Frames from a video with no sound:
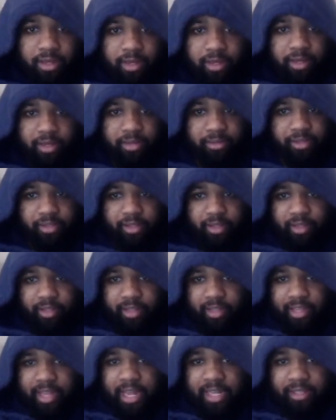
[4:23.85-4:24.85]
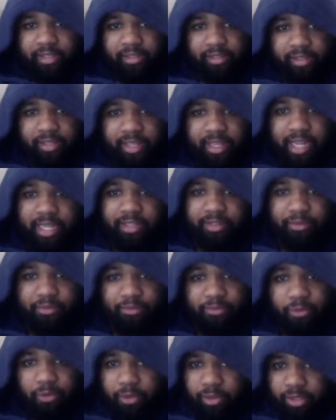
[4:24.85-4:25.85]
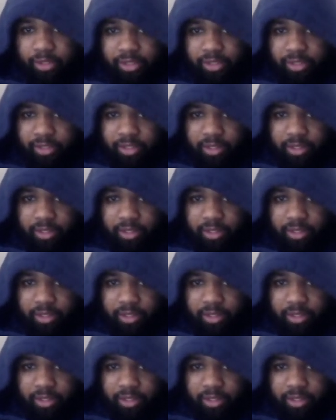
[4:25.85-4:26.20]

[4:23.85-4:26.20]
You know what I'm saying? He got the voice.